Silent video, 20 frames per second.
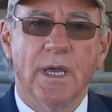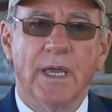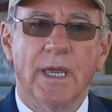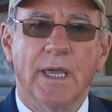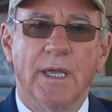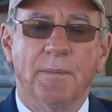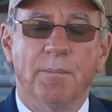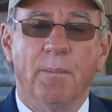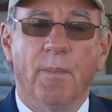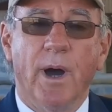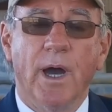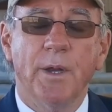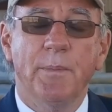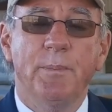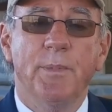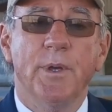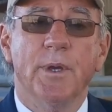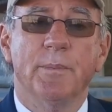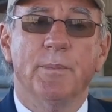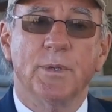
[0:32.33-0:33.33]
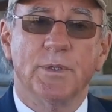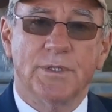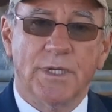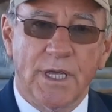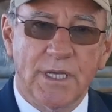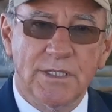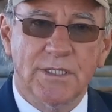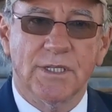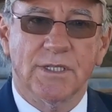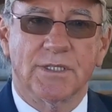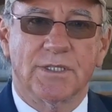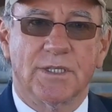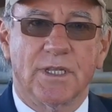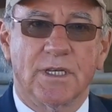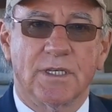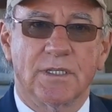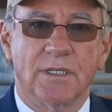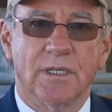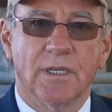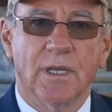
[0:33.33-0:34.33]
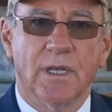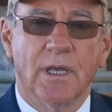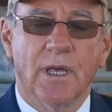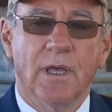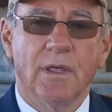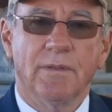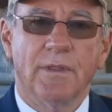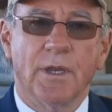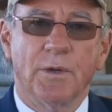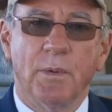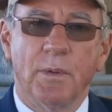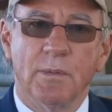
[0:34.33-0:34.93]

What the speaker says: It might be a potential stud that